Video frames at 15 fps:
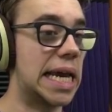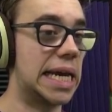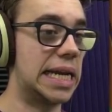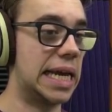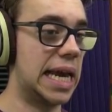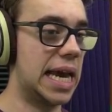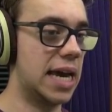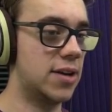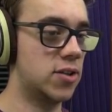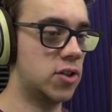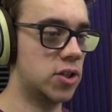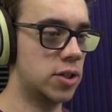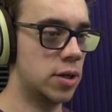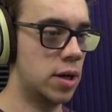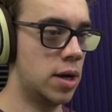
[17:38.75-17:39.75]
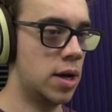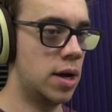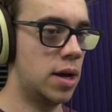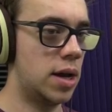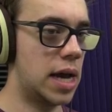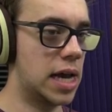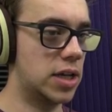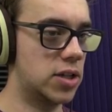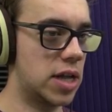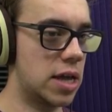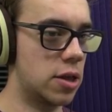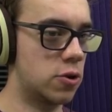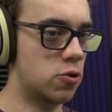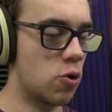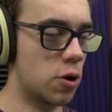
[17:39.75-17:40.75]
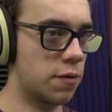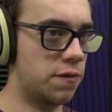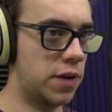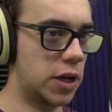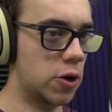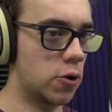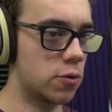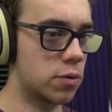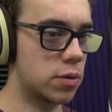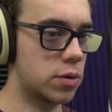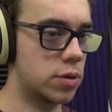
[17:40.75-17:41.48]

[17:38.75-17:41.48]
It is. Exit at the door with figure